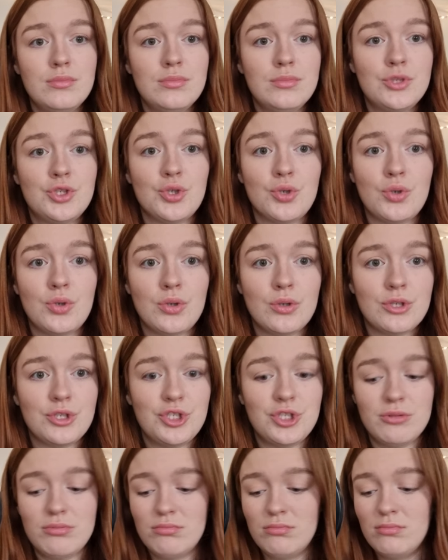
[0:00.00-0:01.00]

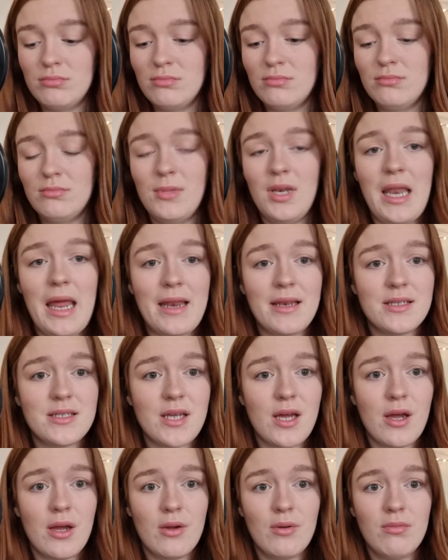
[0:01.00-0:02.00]
George,
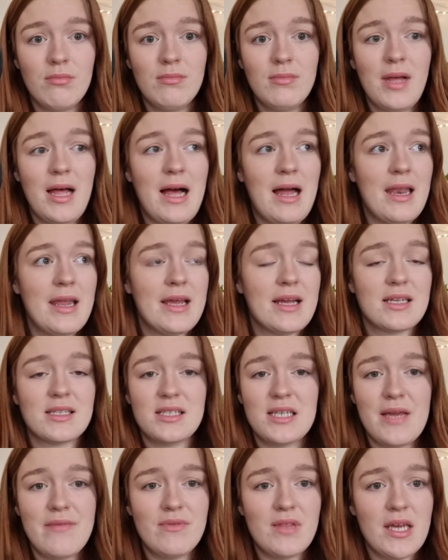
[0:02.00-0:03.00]
Lando,
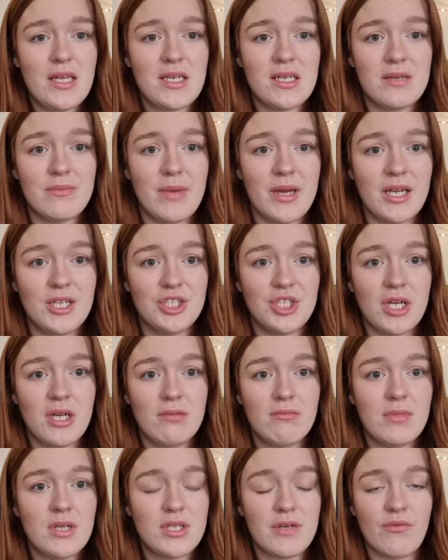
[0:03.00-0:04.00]
Alex, even they didn't manage
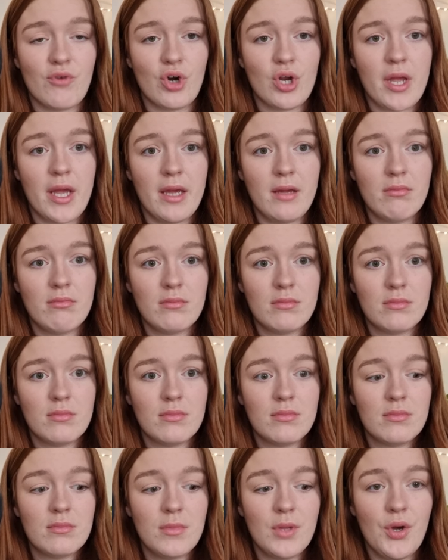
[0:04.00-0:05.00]
it as a rookie.
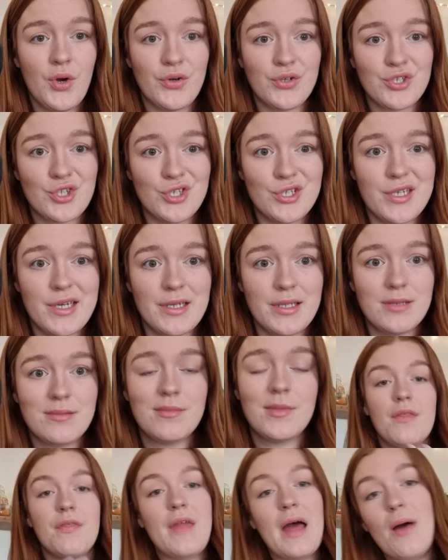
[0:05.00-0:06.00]
Oscar did.
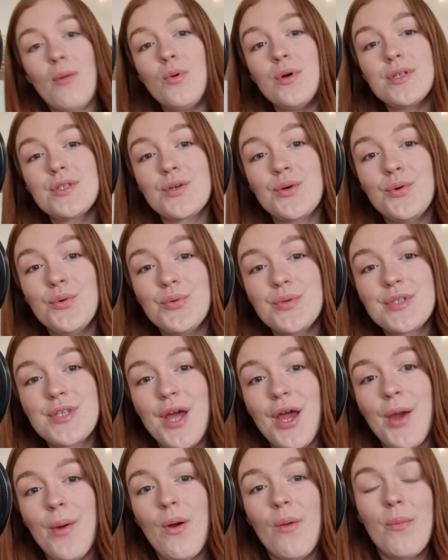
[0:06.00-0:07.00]
That was
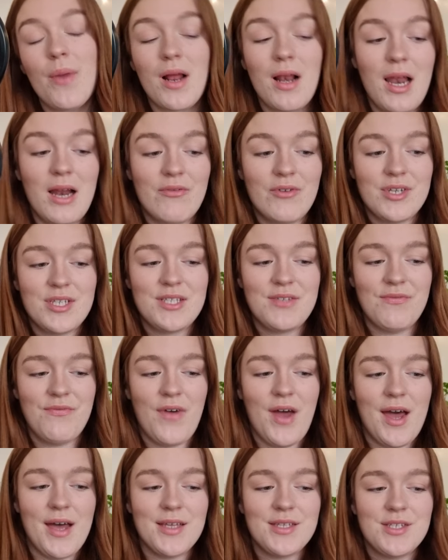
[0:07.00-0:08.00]
also McLaren's
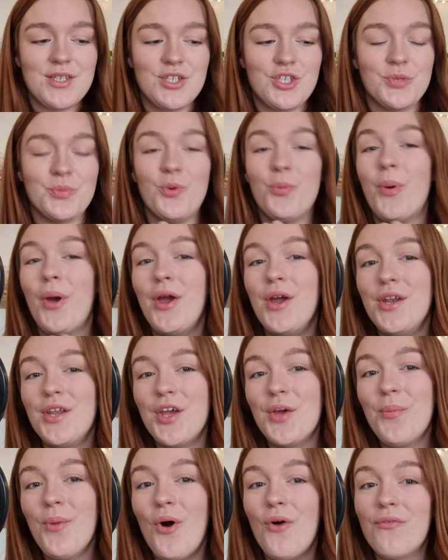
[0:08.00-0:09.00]
first double
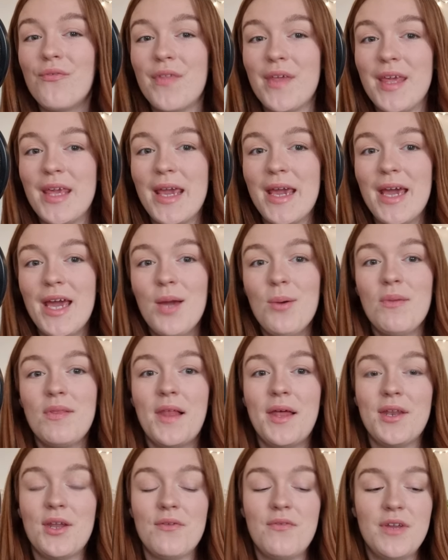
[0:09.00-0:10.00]
podium of the year, with
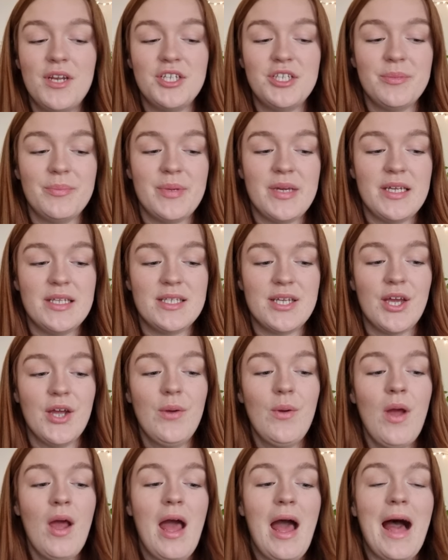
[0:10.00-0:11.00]
Lando finishing
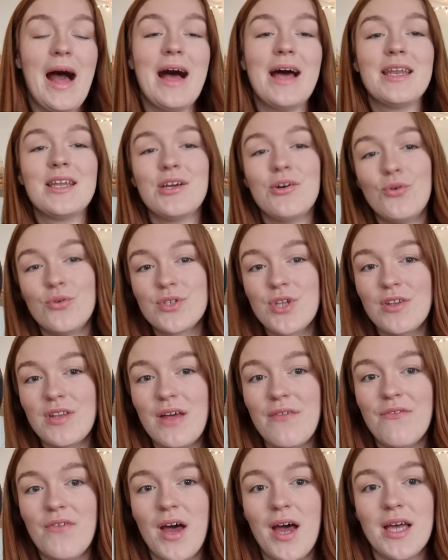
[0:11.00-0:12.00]
P2, and also
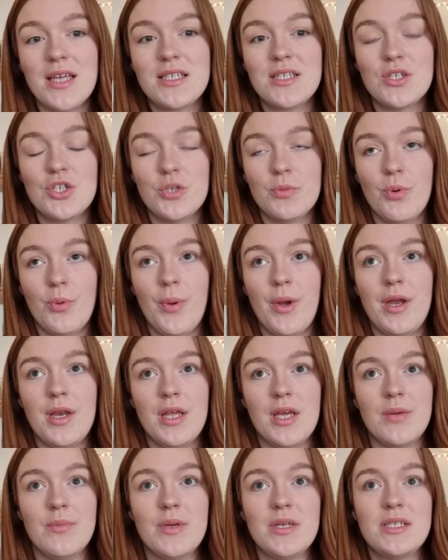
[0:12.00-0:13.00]
their first double
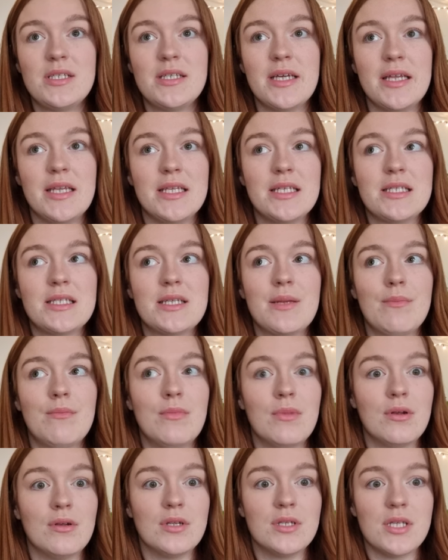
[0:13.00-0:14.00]
podium since
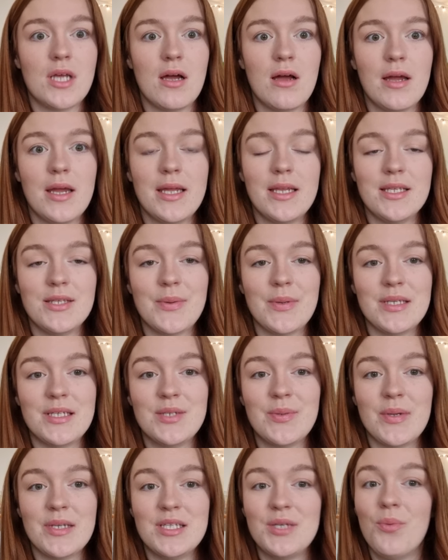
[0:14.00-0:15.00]
Monza in
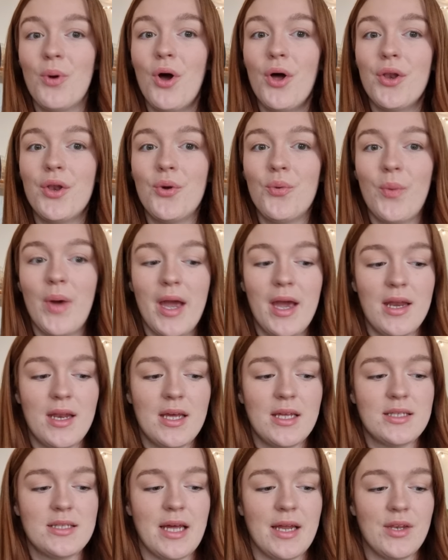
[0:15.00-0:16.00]
2021
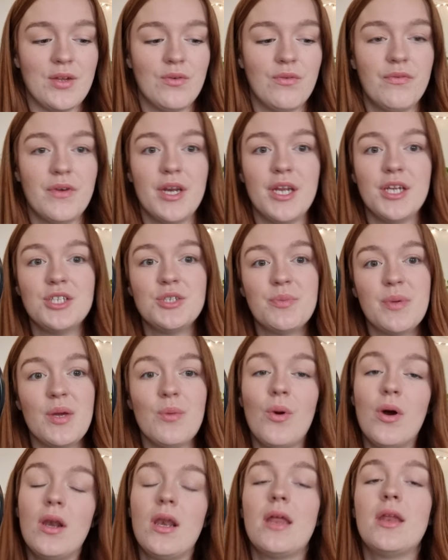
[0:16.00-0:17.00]
when Daniel finished
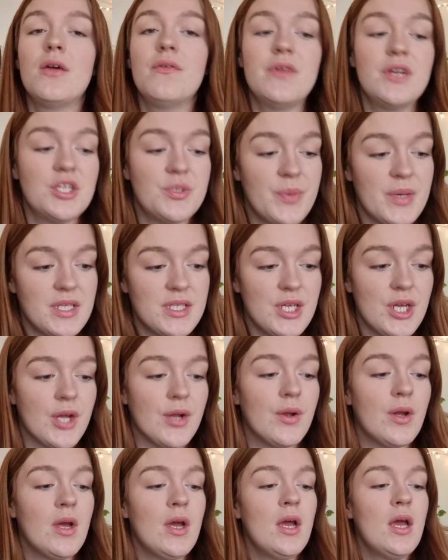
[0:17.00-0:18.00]
P1, Lando finished P2.